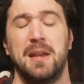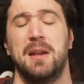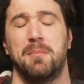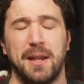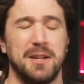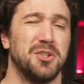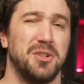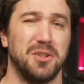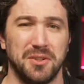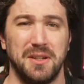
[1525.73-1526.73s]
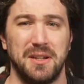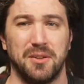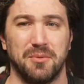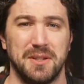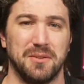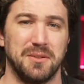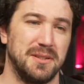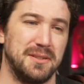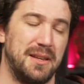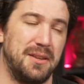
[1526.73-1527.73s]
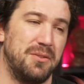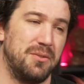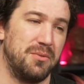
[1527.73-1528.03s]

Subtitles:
making sure you're deleting the resources that you